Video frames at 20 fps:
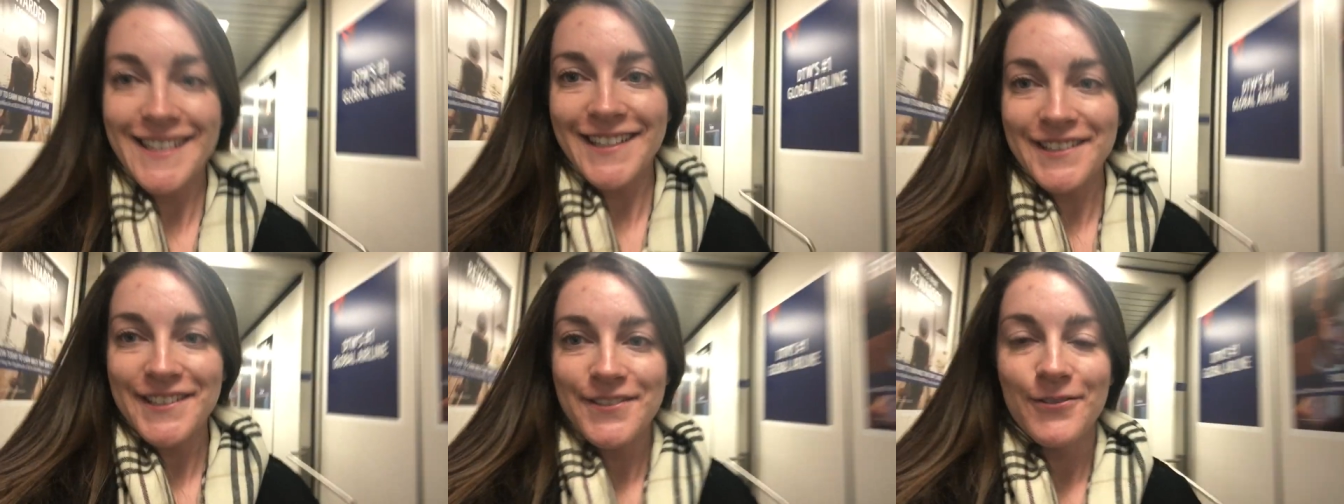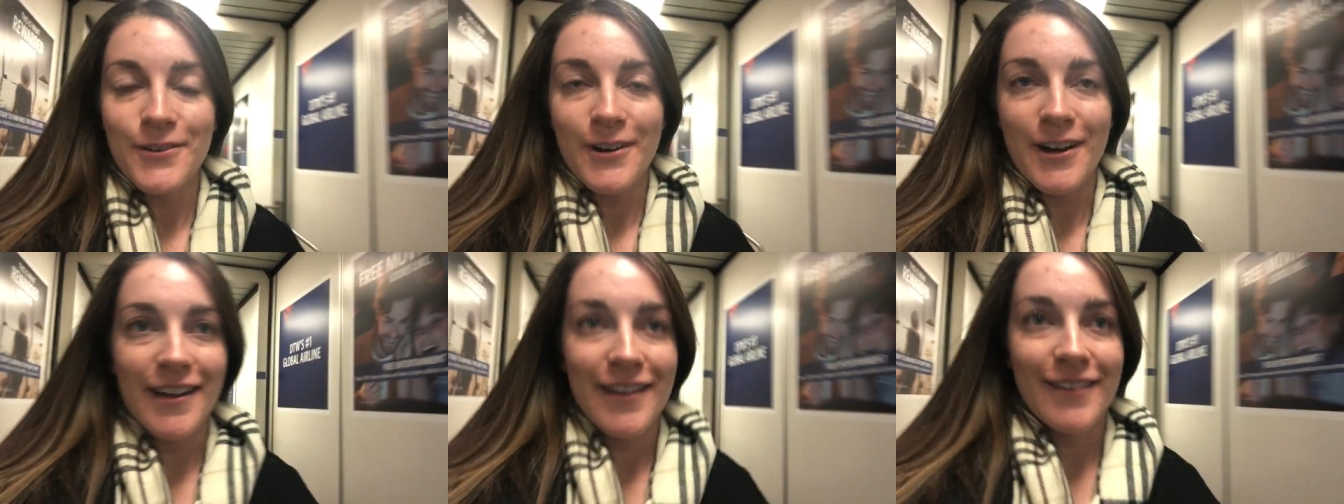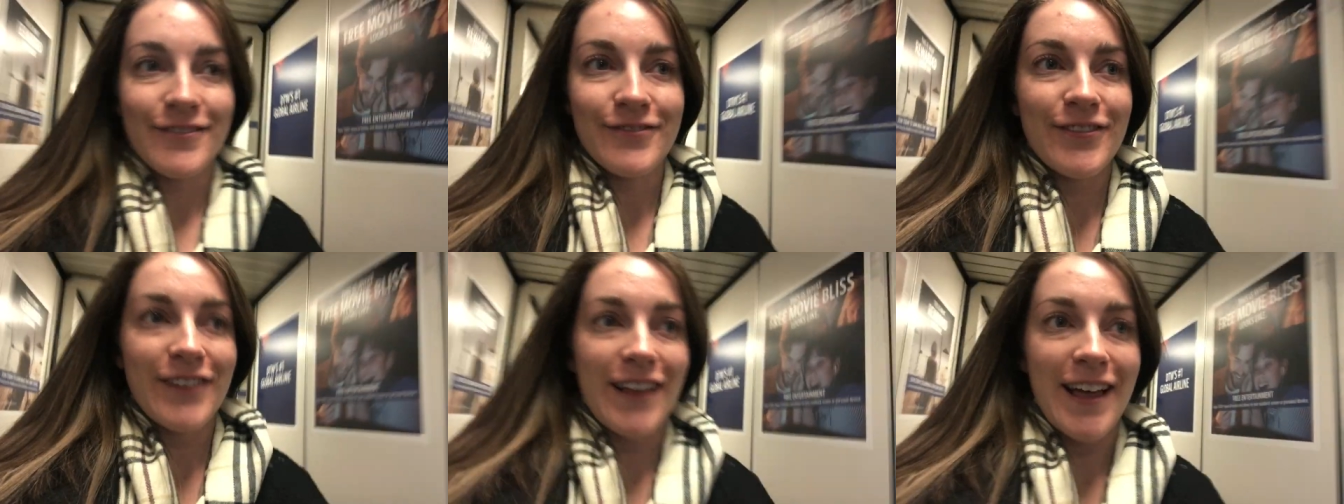Delta One
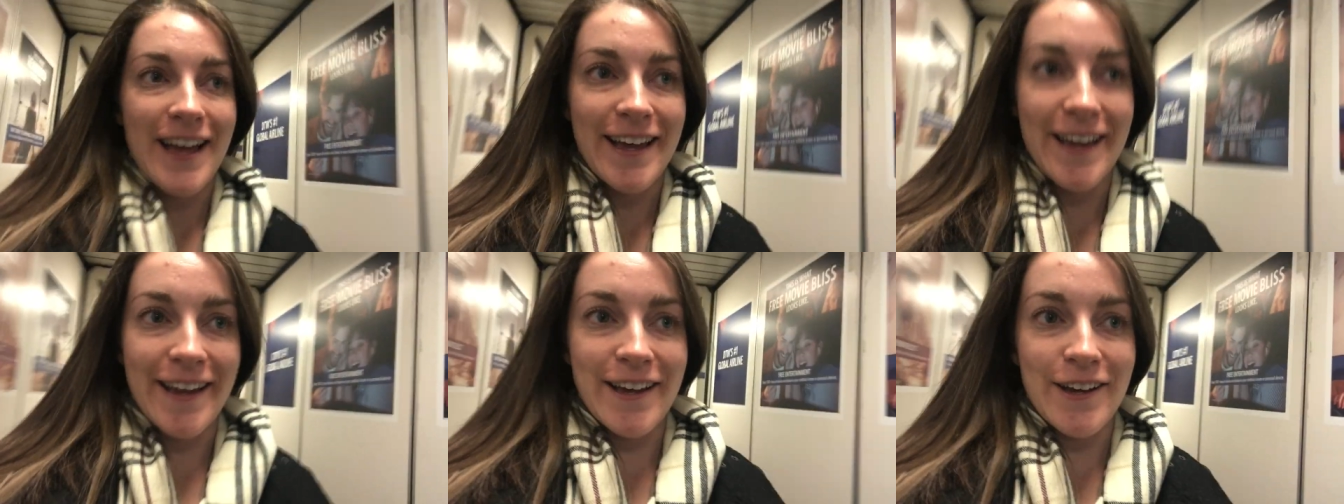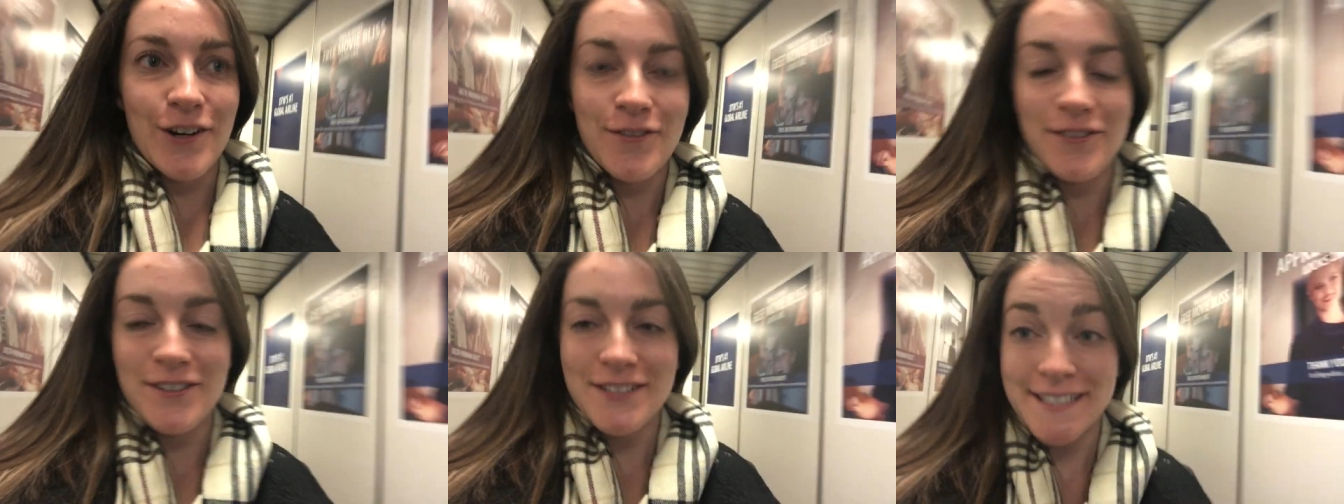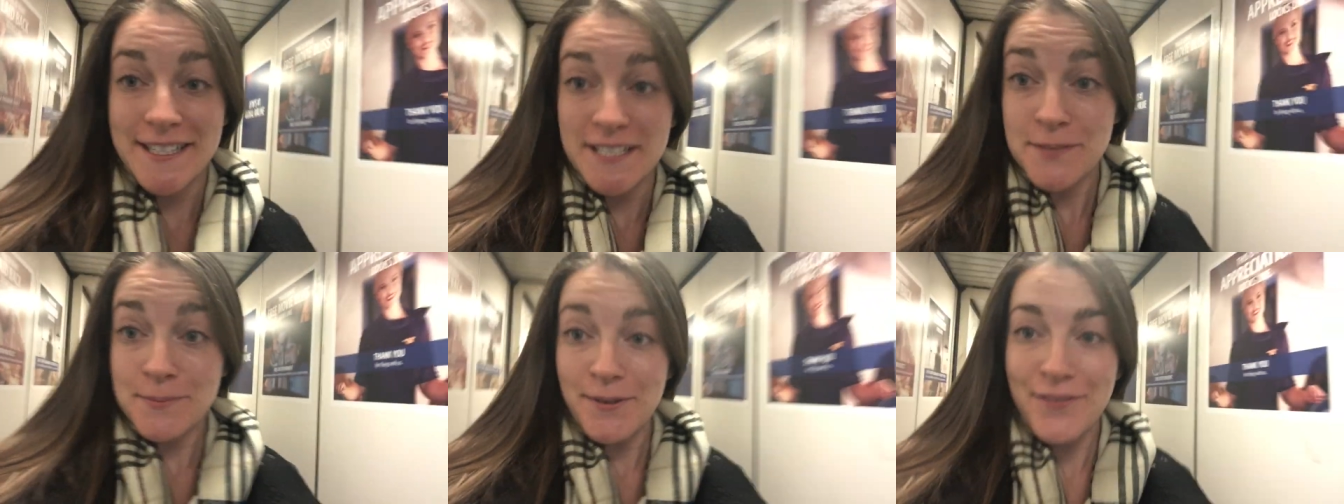flying
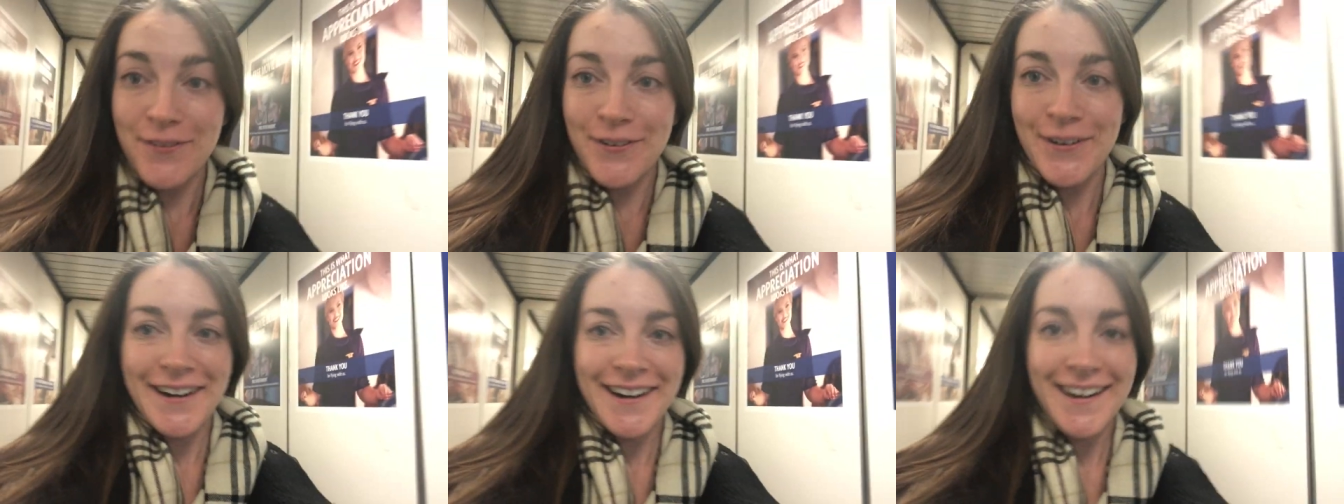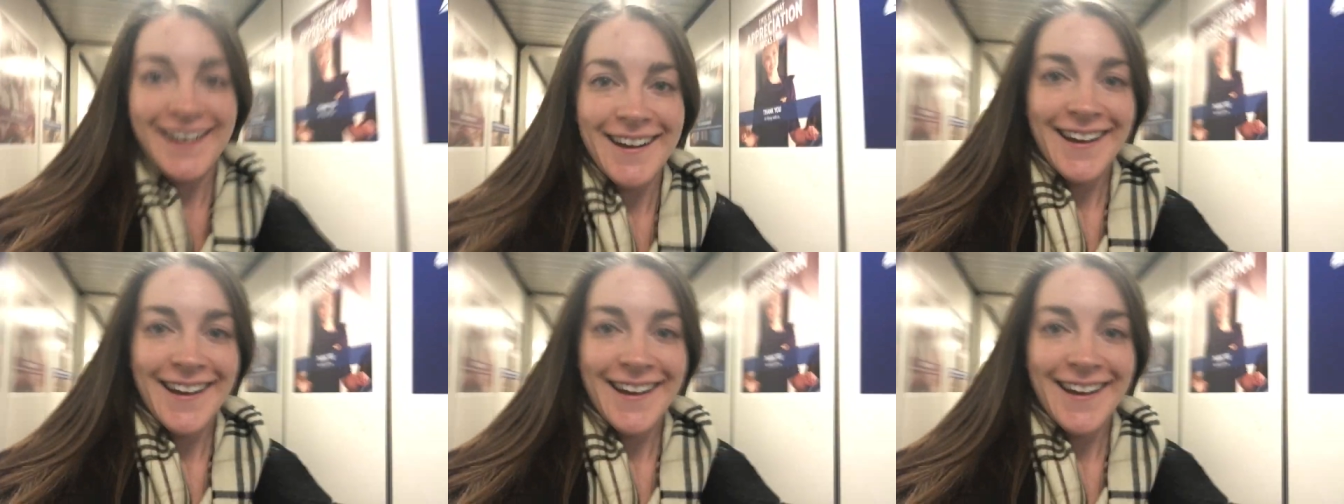overseas before,